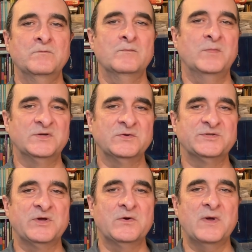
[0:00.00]
But
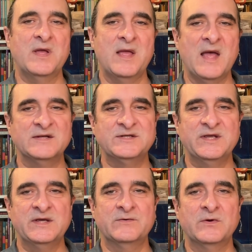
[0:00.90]
also
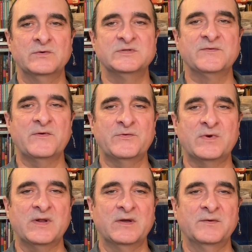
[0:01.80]
anti-heroes of a
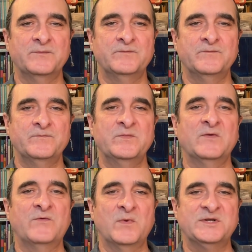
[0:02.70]
thriller,
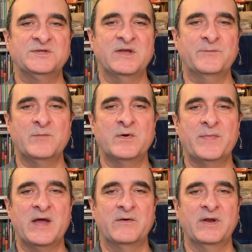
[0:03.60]
for which they've been
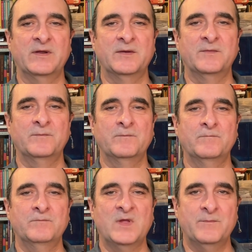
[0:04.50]
preparing,
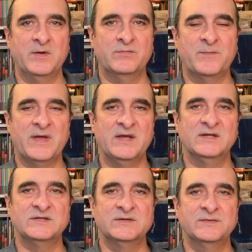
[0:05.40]
and been
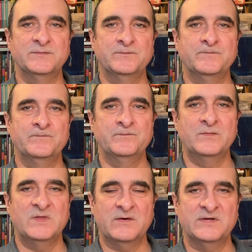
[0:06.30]
prepared,
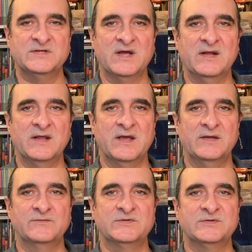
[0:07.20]
their entire
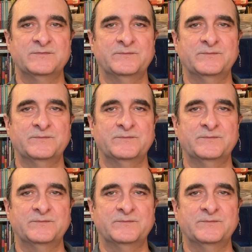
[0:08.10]
lives.